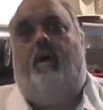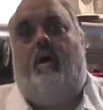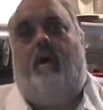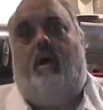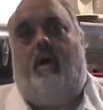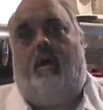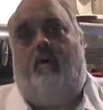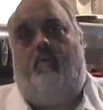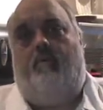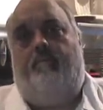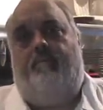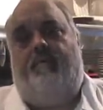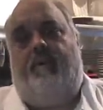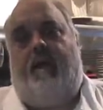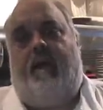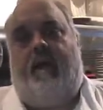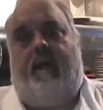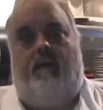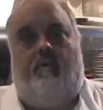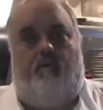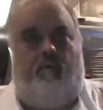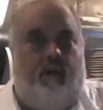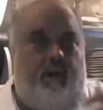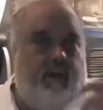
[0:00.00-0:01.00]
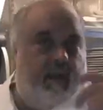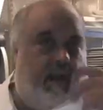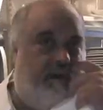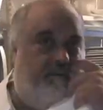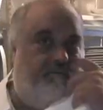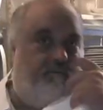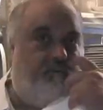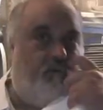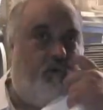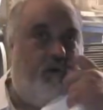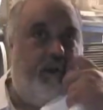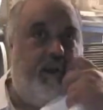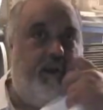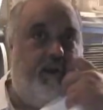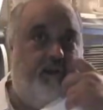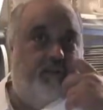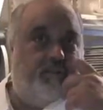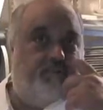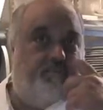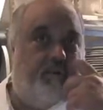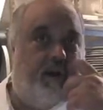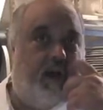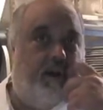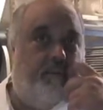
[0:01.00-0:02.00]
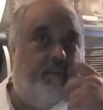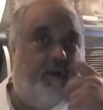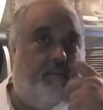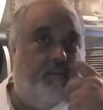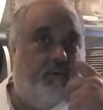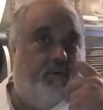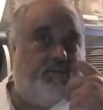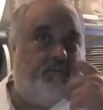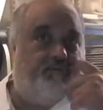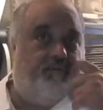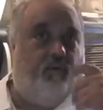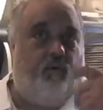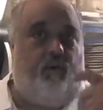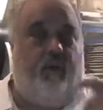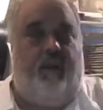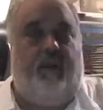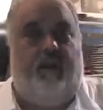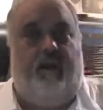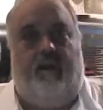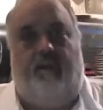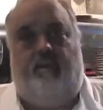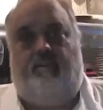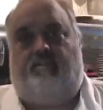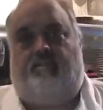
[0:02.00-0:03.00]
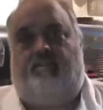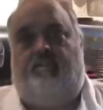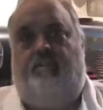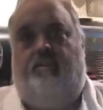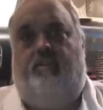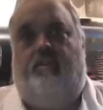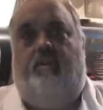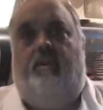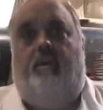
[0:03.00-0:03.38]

Uh, we've been at it, what now, four years, Bob? Almost four years.